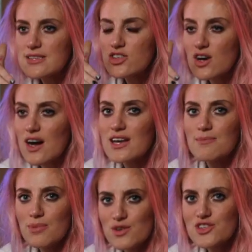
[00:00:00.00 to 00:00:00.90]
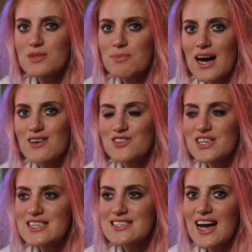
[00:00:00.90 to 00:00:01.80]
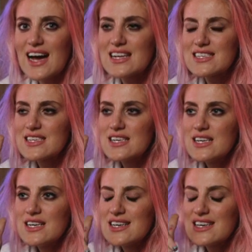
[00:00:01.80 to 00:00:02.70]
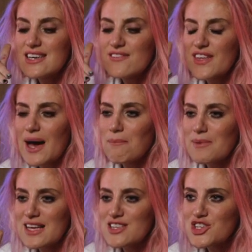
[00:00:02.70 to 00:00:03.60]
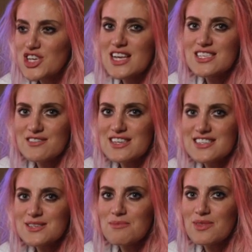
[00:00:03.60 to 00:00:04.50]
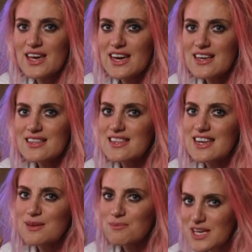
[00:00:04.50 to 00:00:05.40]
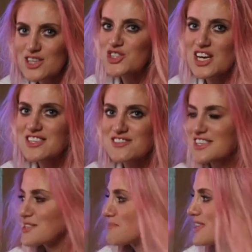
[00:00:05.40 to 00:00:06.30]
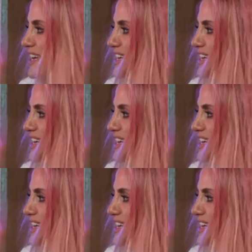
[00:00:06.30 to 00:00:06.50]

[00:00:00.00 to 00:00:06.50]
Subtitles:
try and push the boundaries. And if that means shattering something, then it means shattering something.